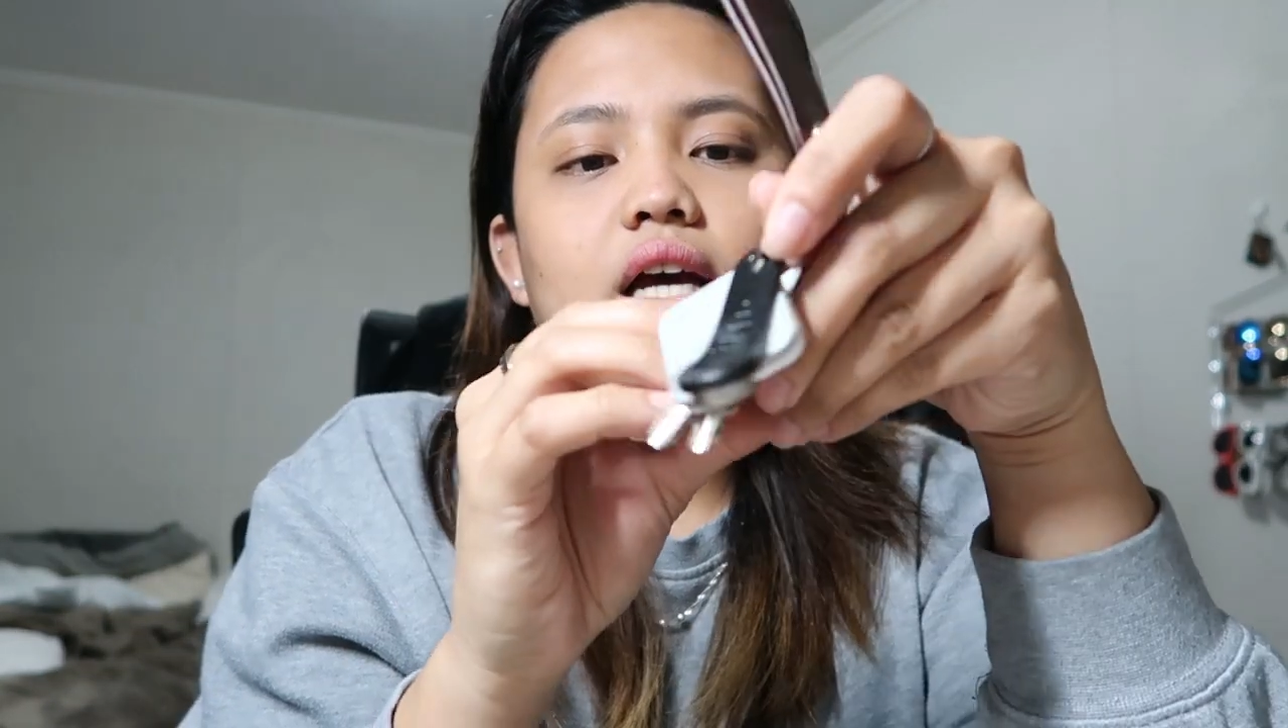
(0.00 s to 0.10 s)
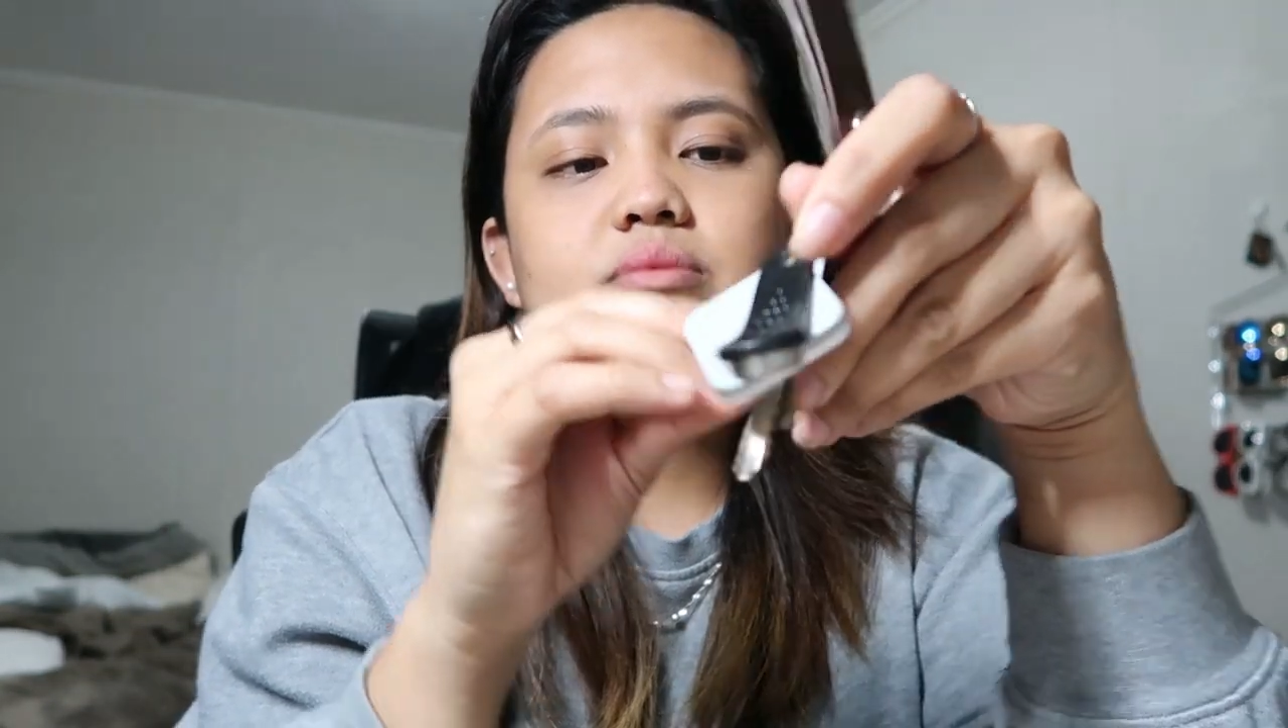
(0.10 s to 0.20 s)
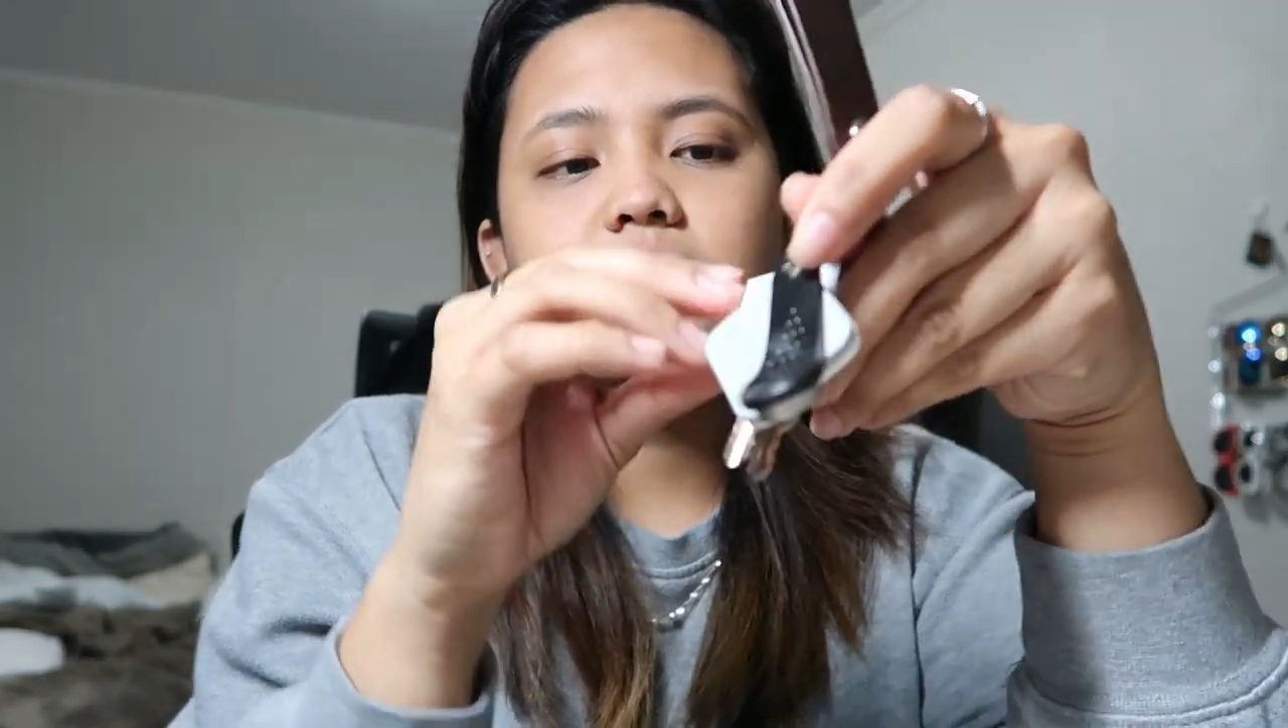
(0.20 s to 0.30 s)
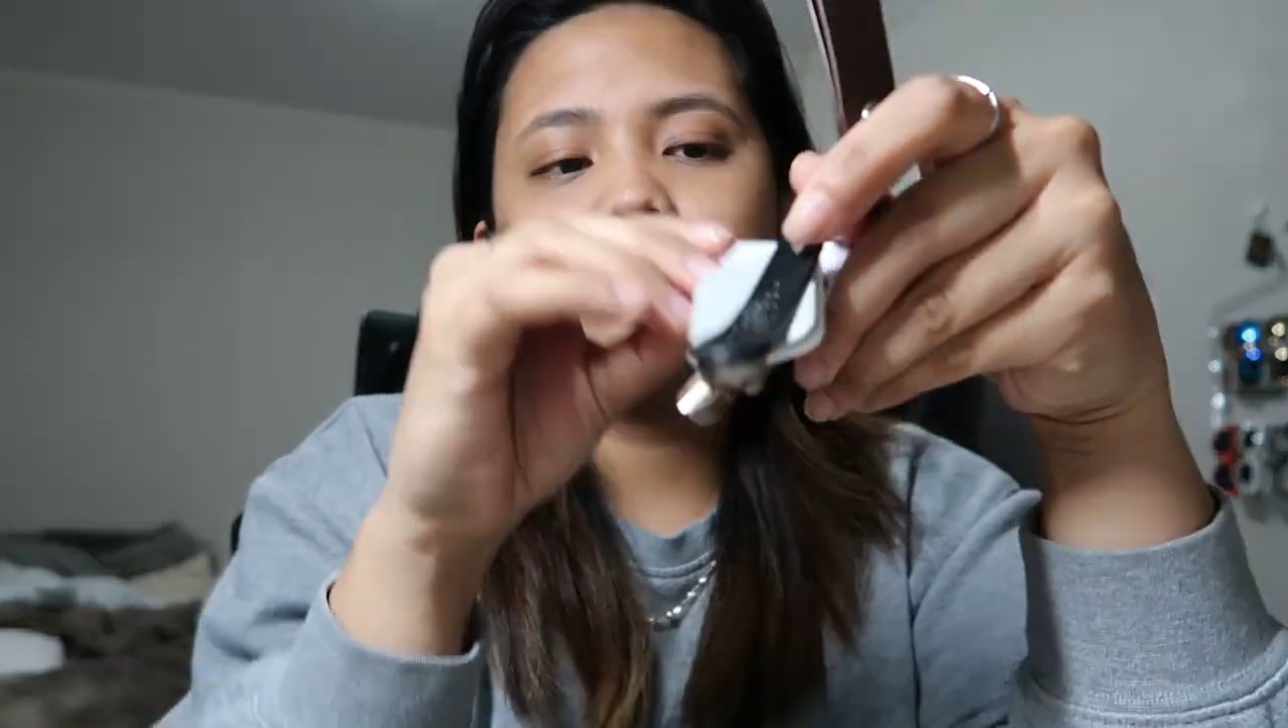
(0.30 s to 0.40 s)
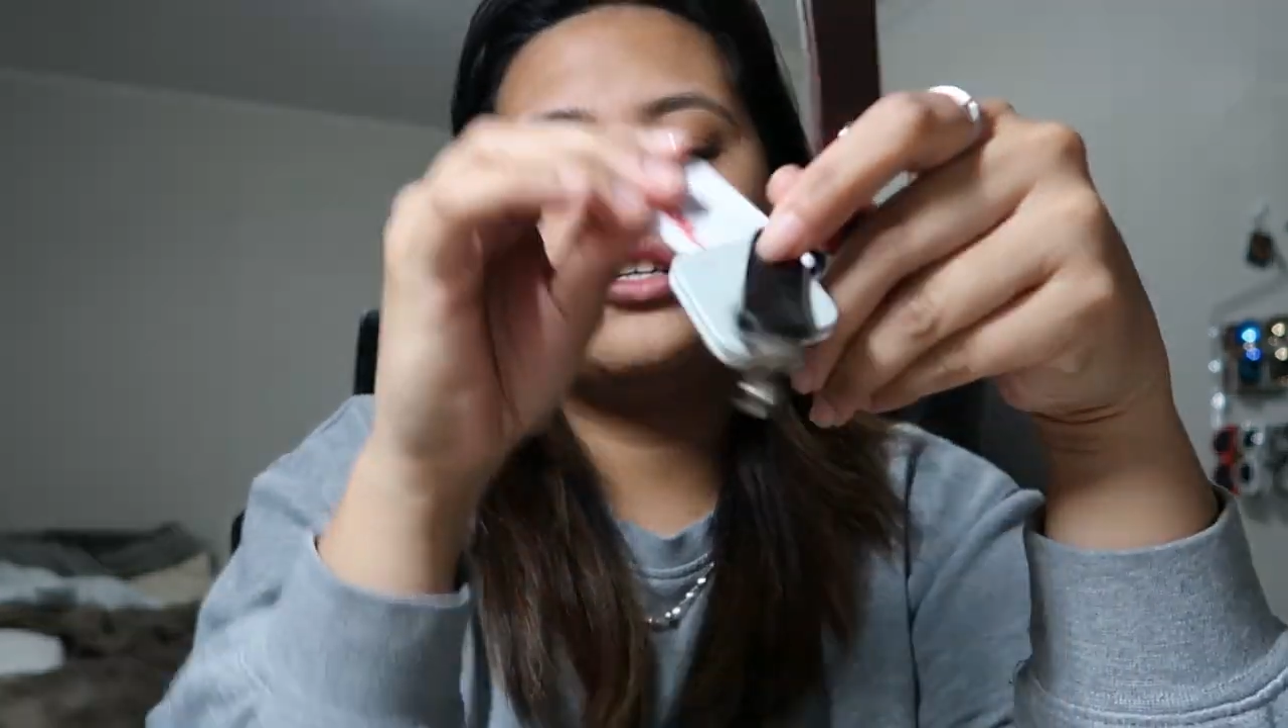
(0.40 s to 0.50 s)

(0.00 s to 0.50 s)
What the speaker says: has my